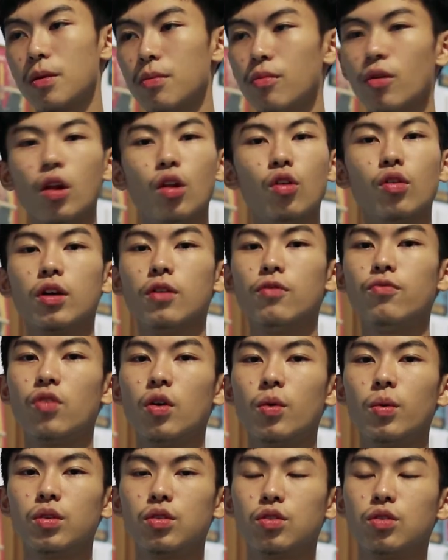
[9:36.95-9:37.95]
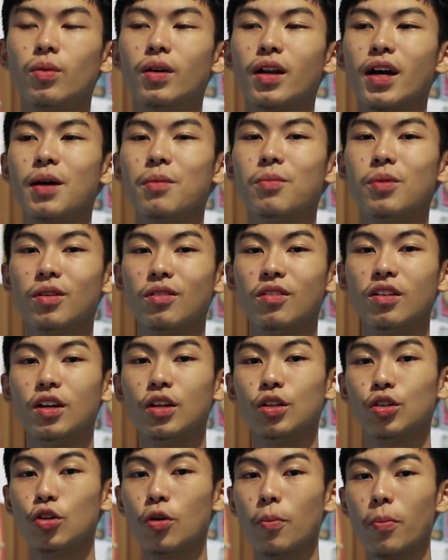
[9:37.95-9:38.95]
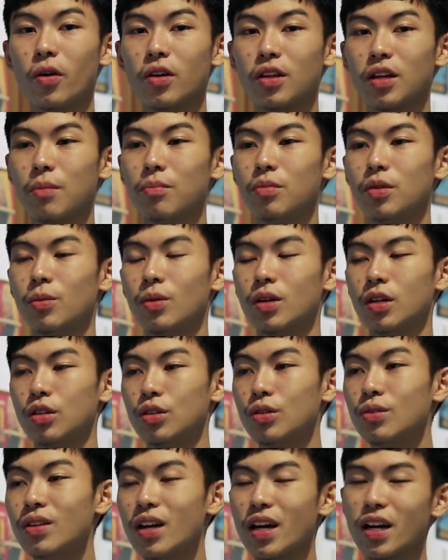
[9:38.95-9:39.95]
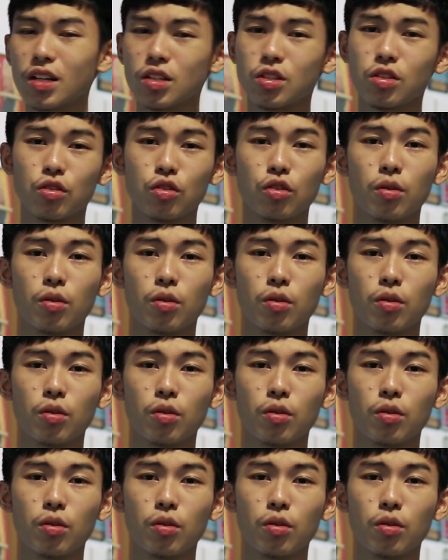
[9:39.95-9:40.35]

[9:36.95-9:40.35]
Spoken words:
really looking forward to whatever Two Point game they want to do next.